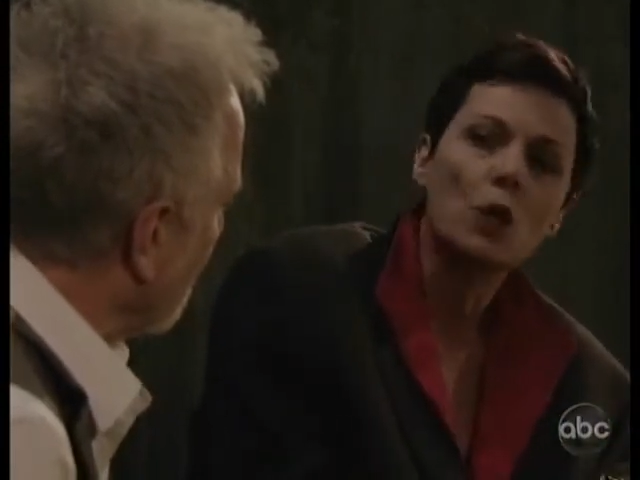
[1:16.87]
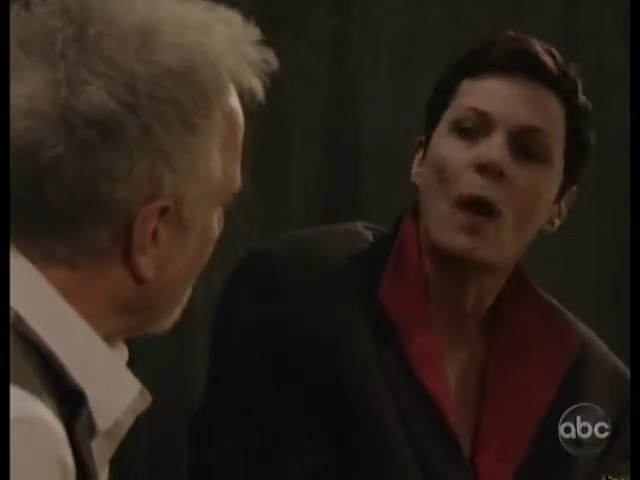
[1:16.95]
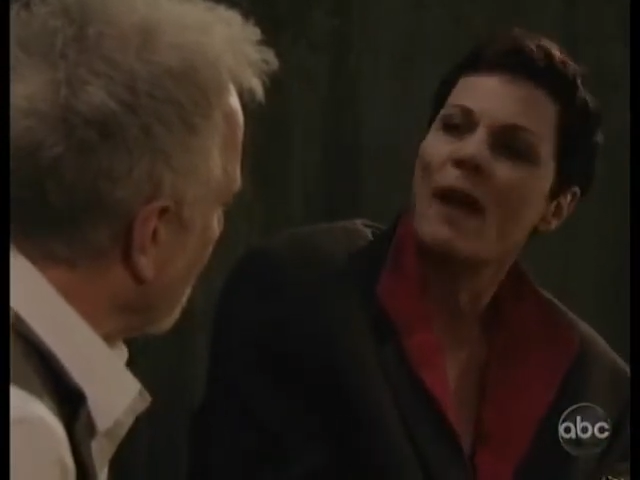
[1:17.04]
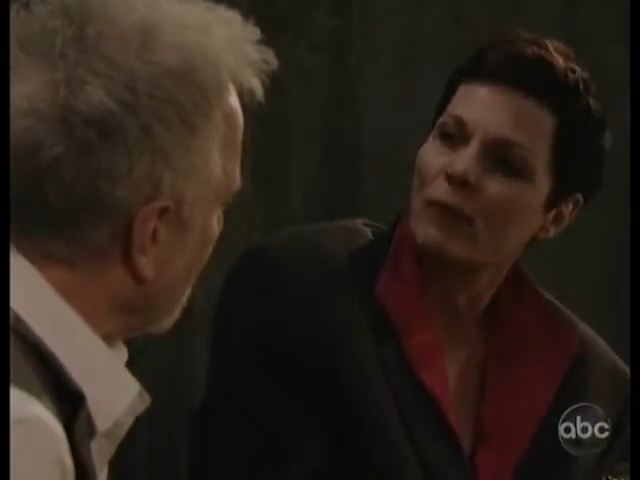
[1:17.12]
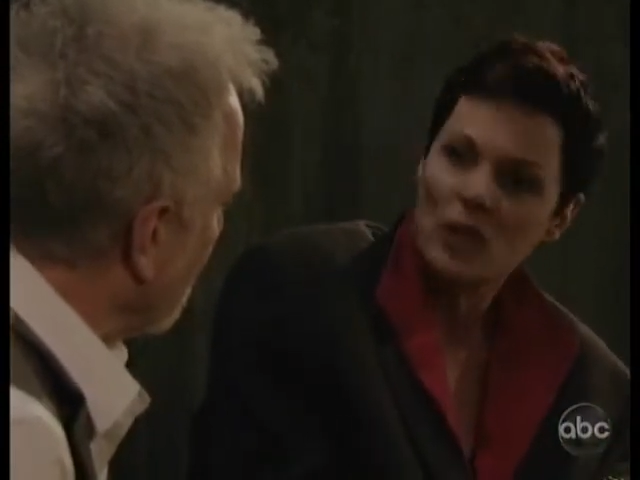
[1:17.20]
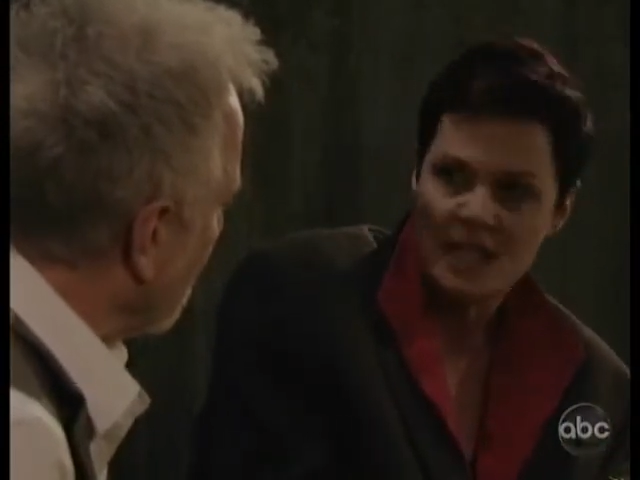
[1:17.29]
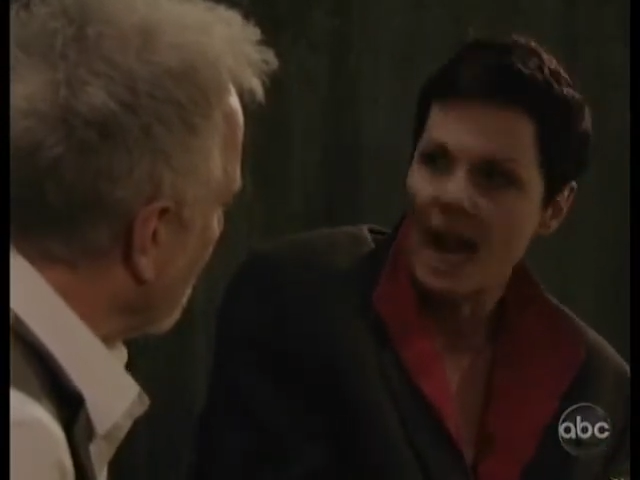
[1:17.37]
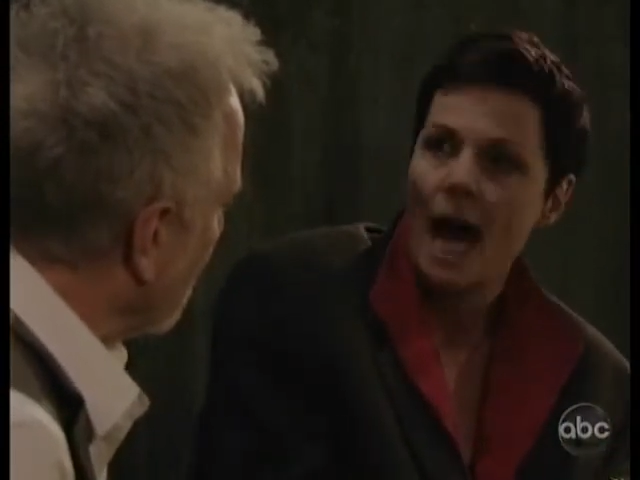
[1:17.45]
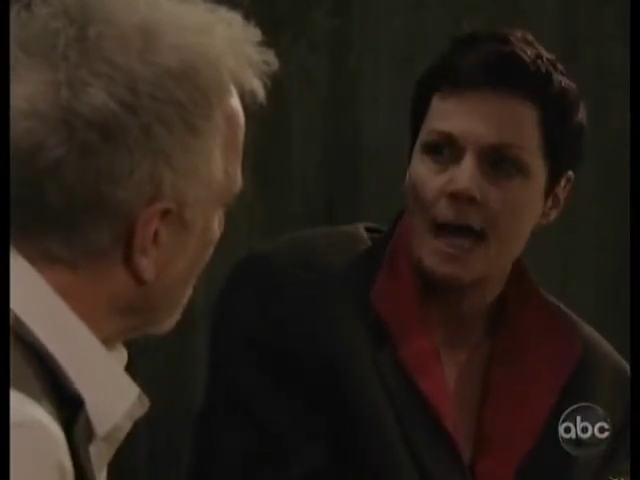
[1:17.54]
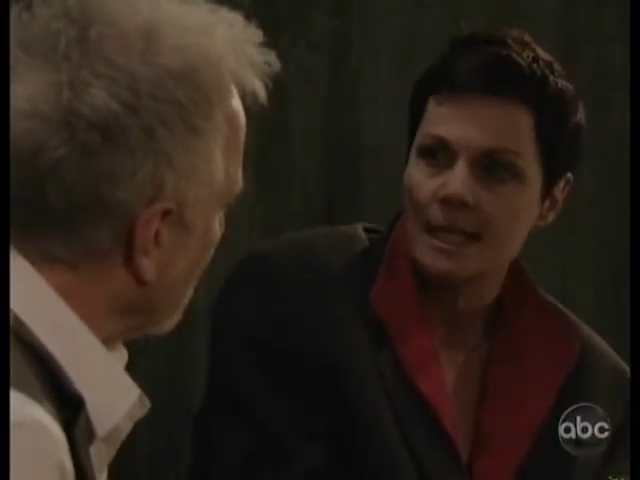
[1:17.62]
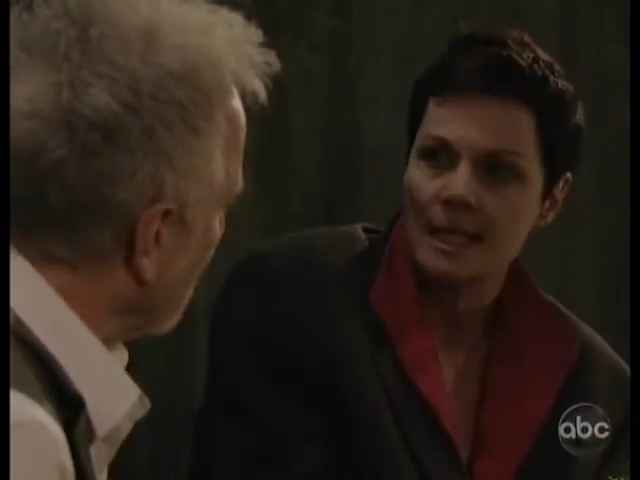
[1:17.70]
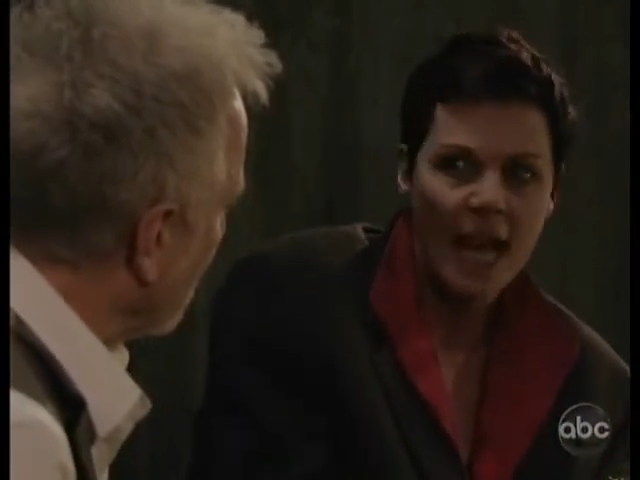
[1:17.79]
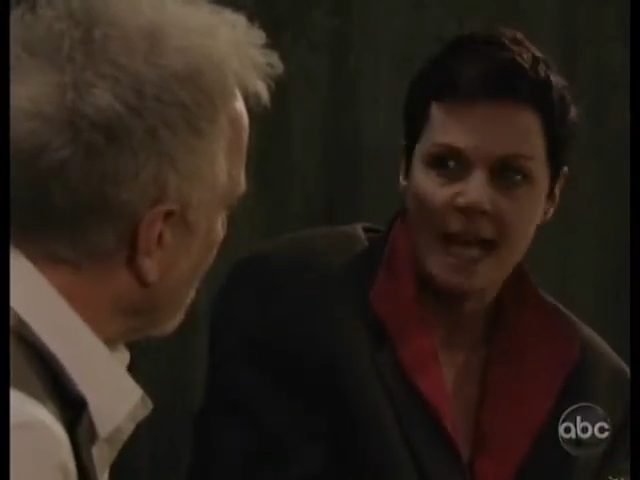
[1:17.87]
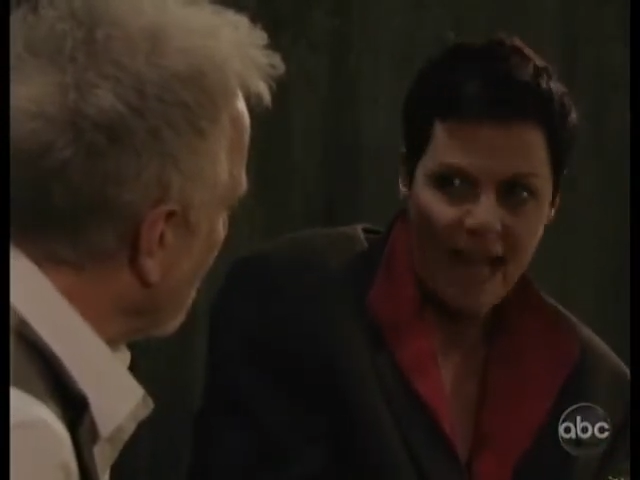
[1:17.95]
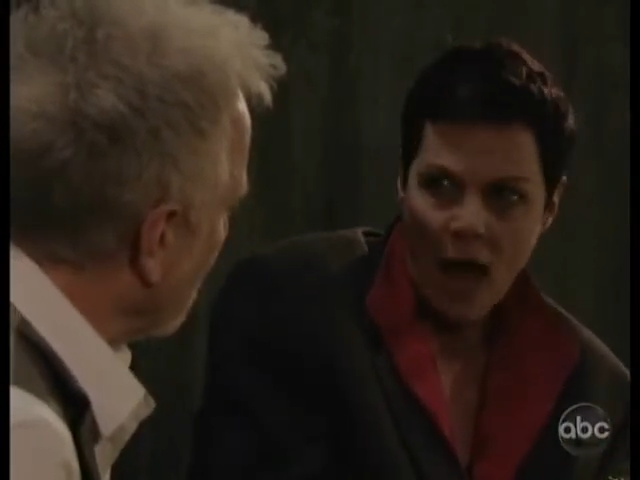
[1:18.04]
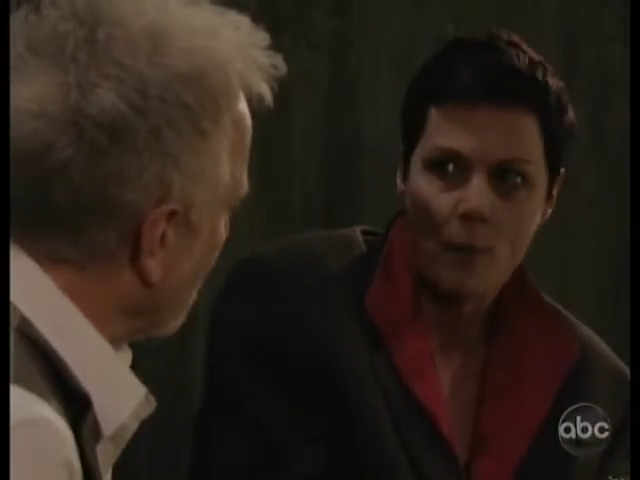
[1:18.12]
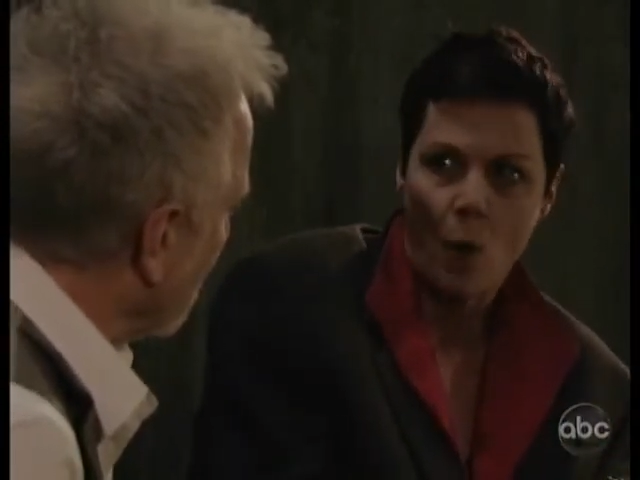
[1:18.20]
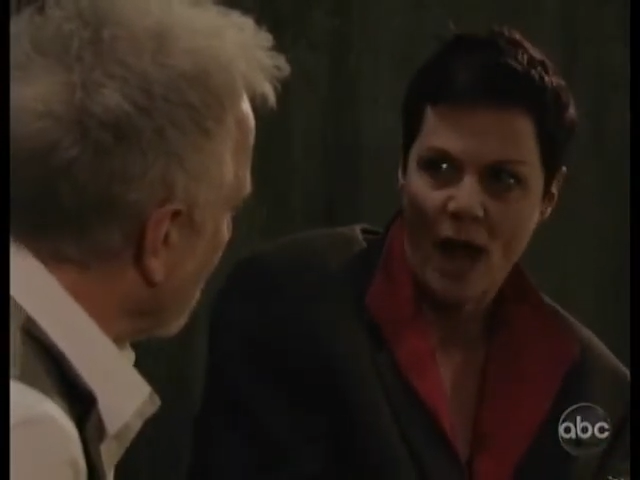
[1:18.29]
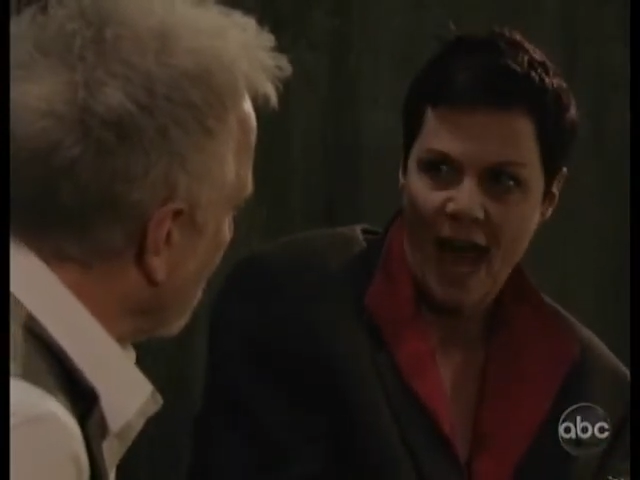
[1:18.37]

you ever donned a cowboy